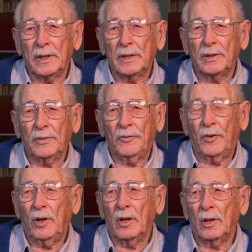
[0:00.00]
in the
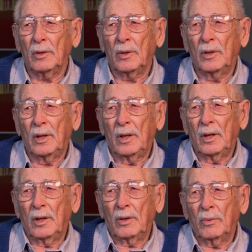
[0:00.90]
fall,
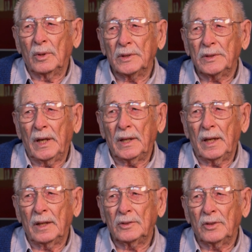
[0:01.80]
was
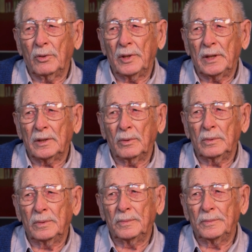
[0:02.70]
getting so that
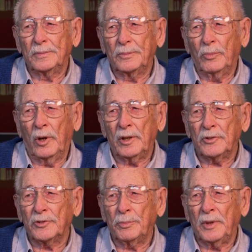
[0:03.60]
the water
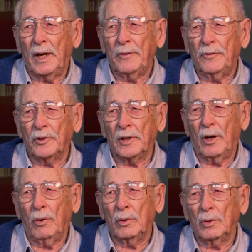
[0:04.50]
supply for
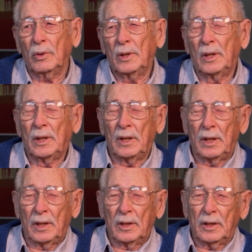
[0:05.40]
the whole
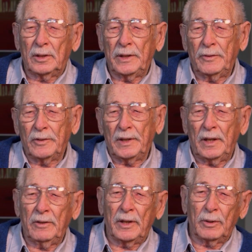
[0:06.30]
Cleveland
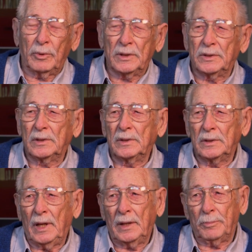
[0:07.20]
area was
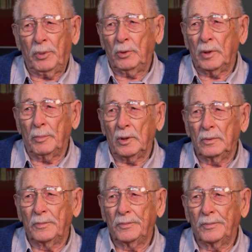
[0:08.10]
not
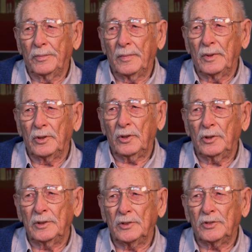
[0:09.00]
potable. Hmm. You
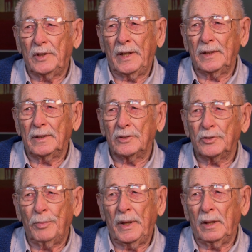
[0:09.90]
couldn't stand the
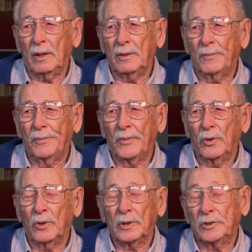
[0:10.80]
smell
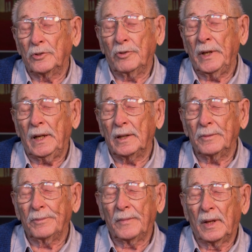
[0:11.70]
hmm. or to drink
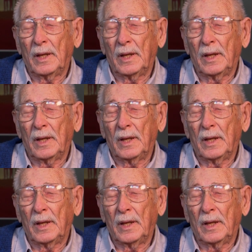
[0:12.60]
it. And what